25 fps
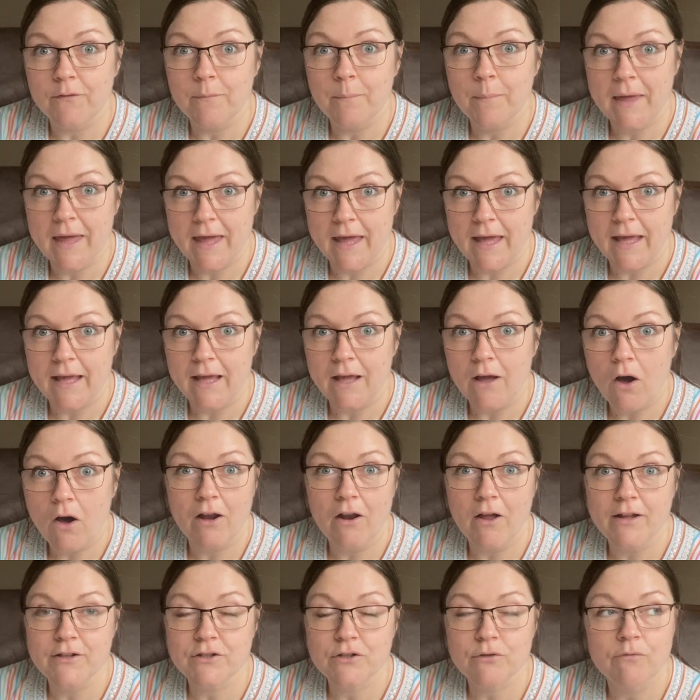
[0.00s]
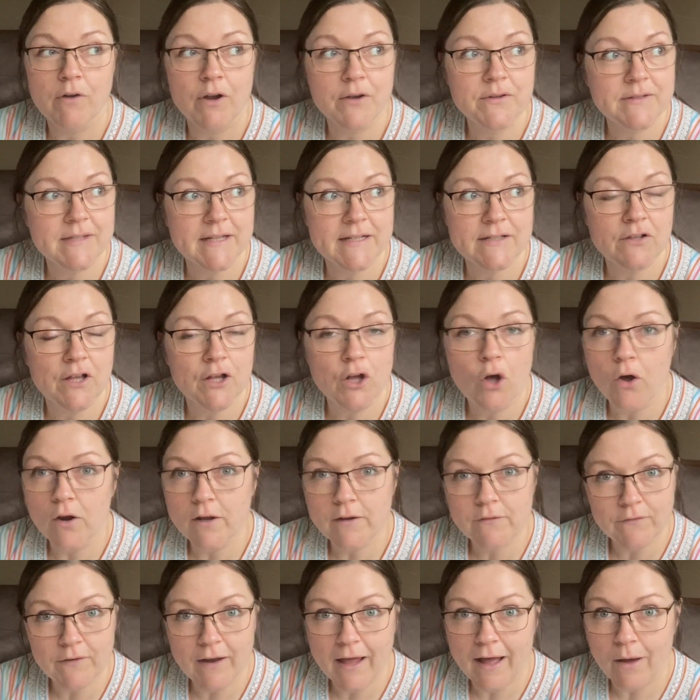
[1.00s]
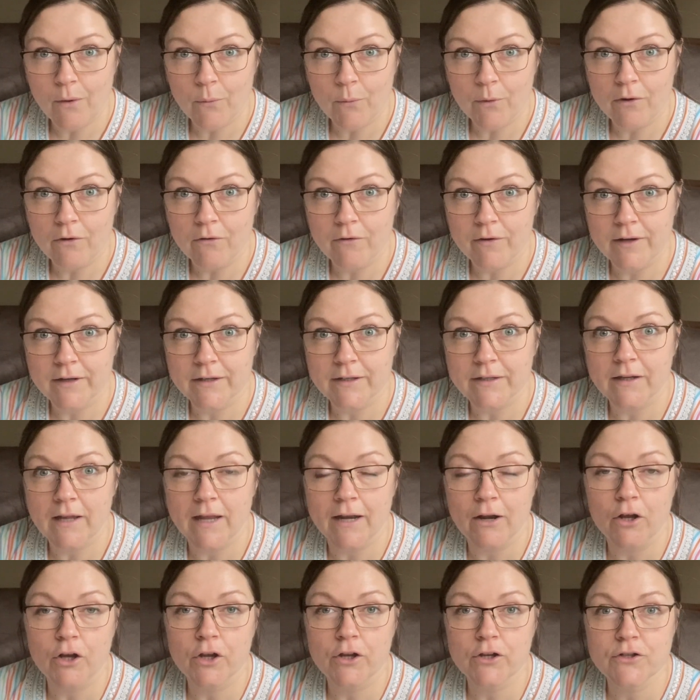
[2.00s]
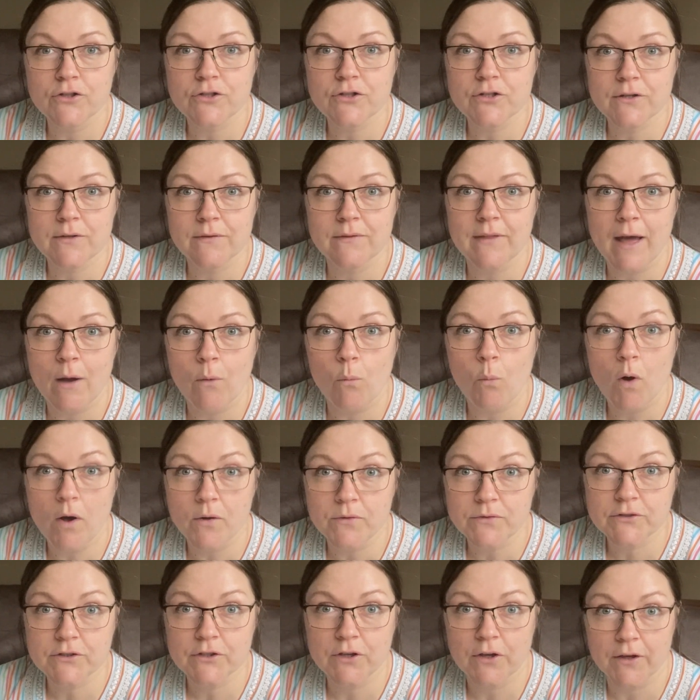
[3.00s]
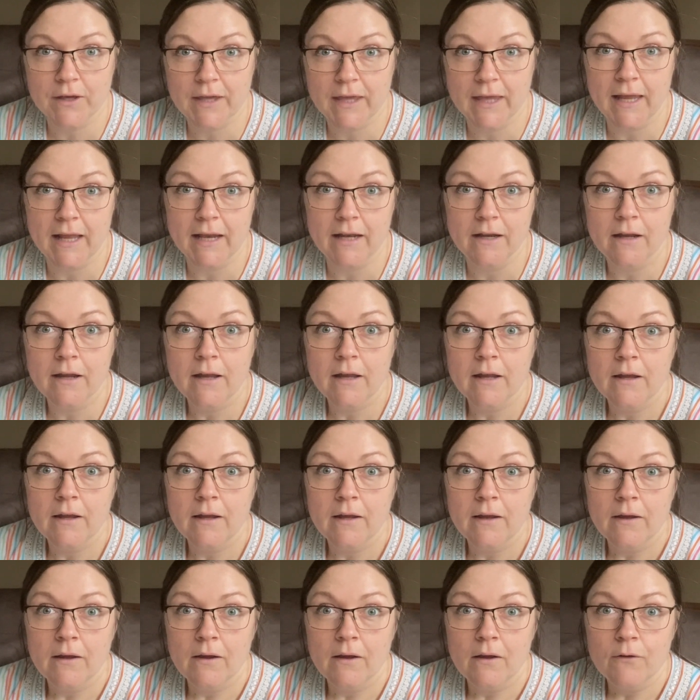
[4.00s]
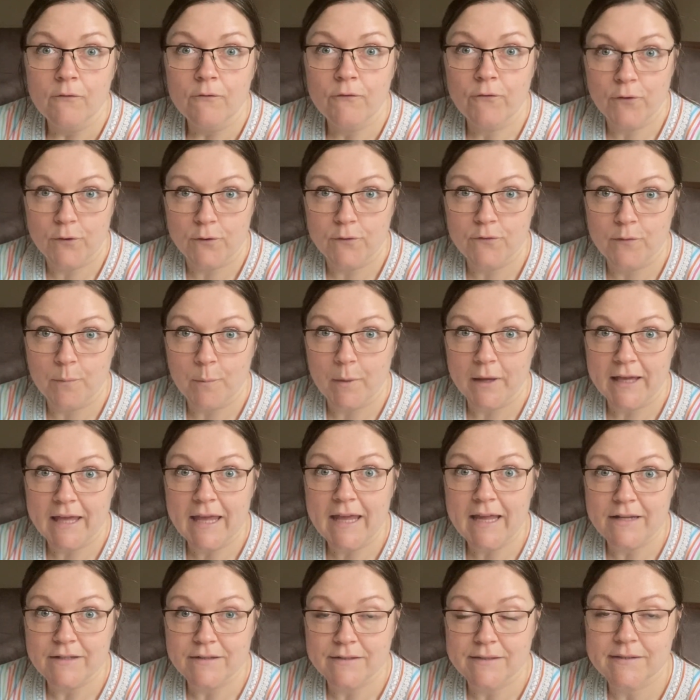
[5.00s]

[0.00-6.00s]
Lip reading: me, I like to roast things like cauliflower and I couldn't do that whilst cooking food for my kids.